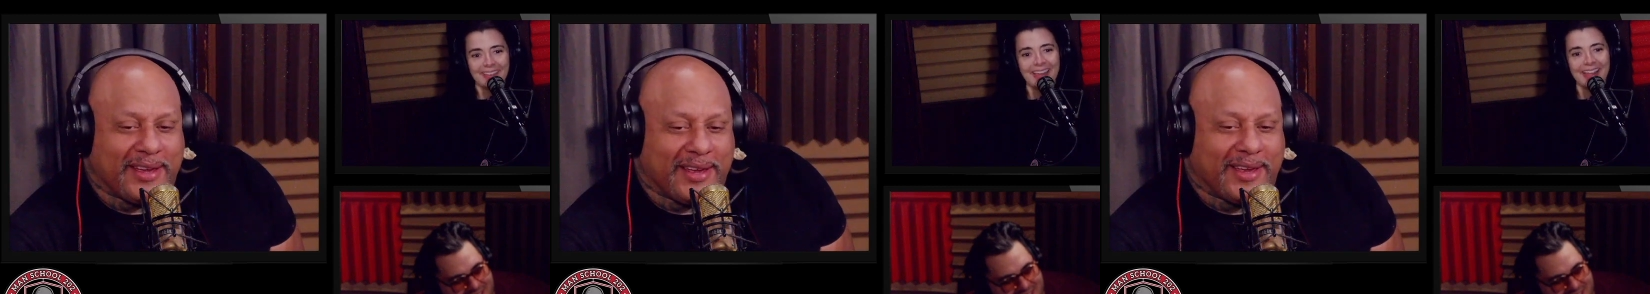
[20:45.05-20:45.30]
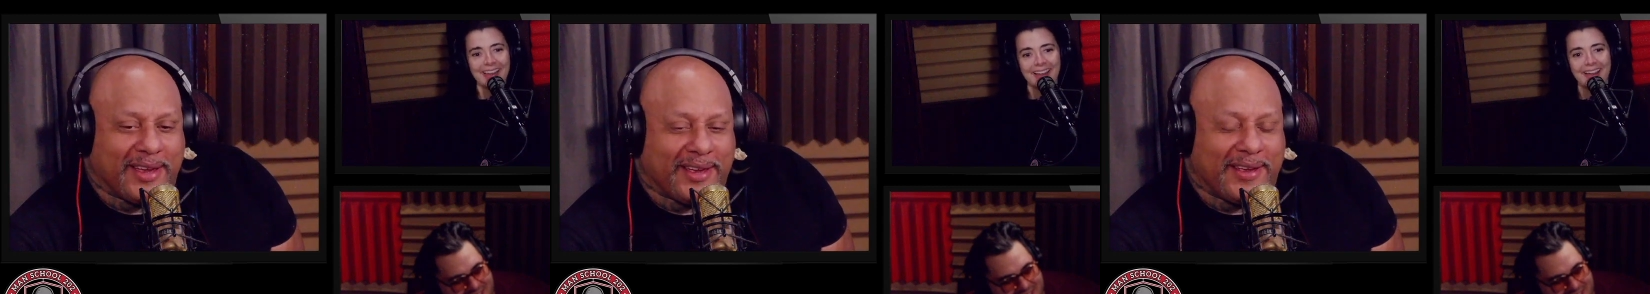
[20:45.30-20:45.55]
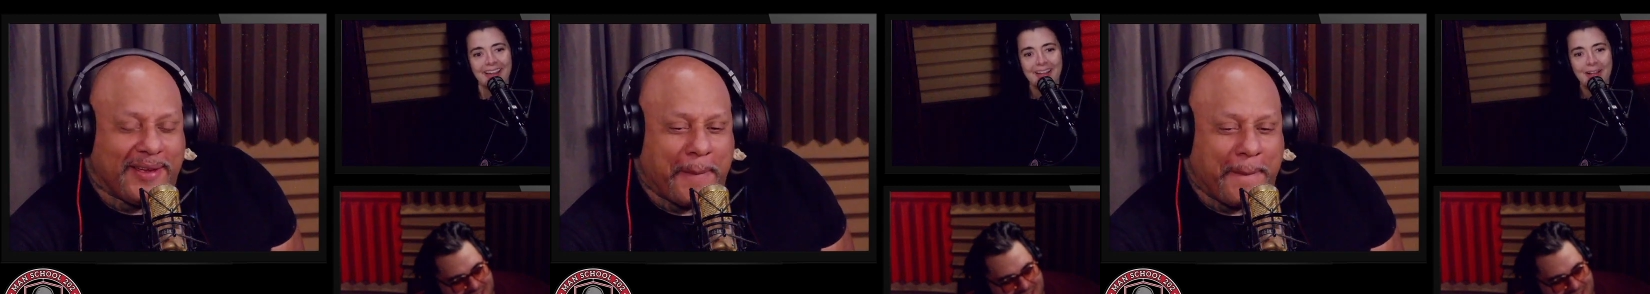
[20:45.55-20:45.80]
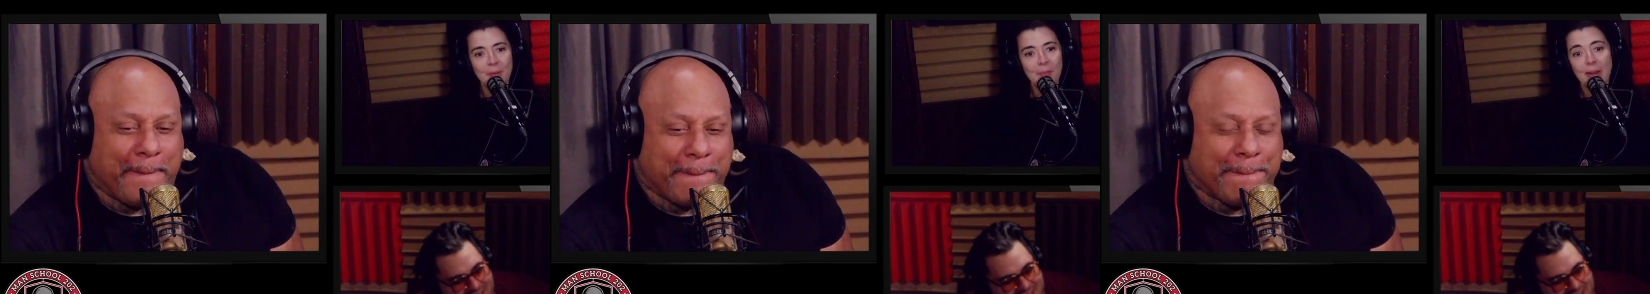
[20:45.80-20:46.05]
Speaker 1: Yeah, yeah, and yeah. Uh,
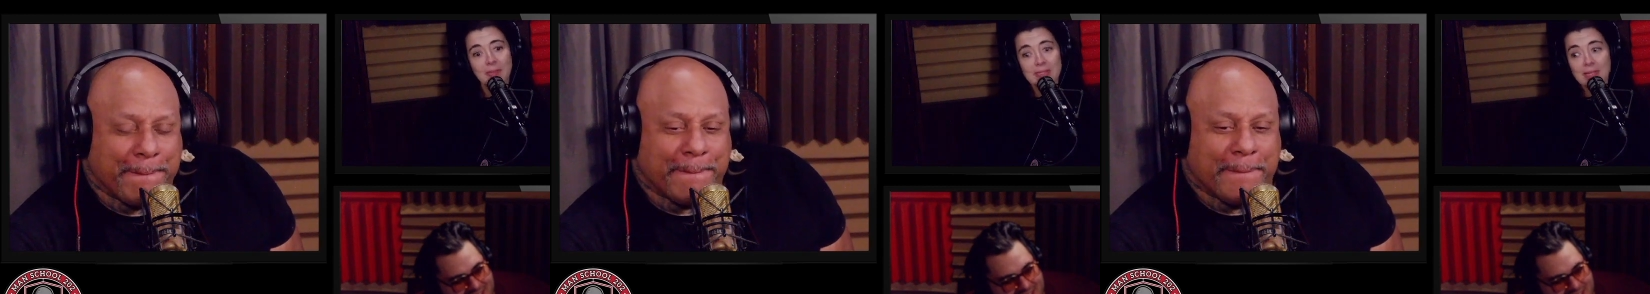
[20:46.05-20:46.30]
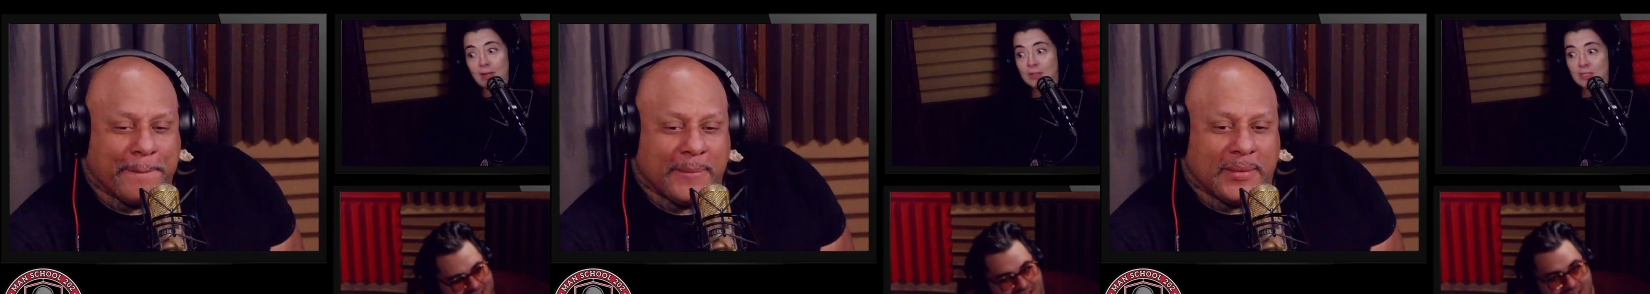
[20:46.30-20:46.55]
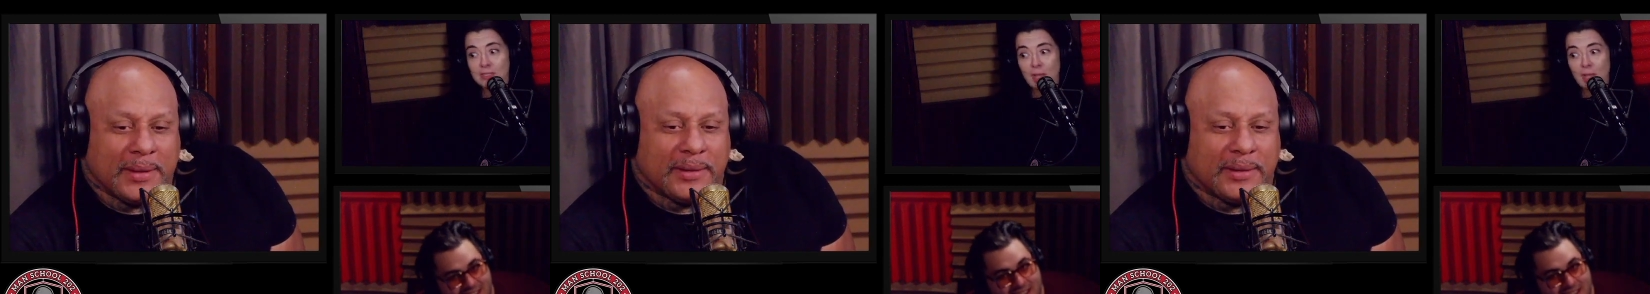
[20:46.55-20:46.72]
but I was there just